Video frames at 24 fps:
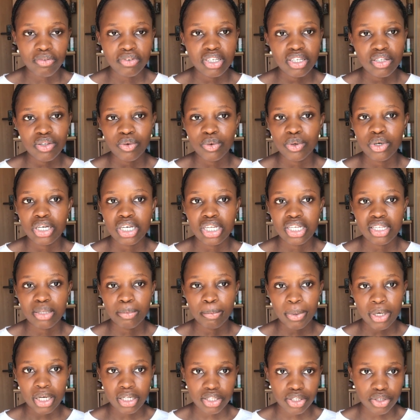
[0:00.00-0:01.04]
this one is
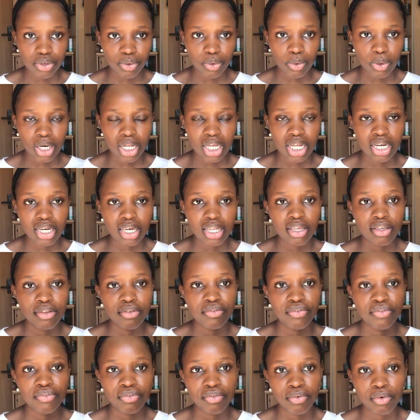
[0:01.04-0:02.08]
particularly
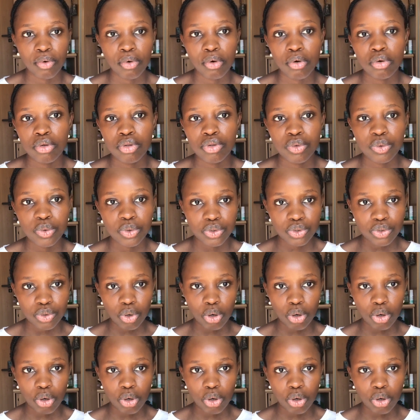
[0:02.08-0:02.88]
for those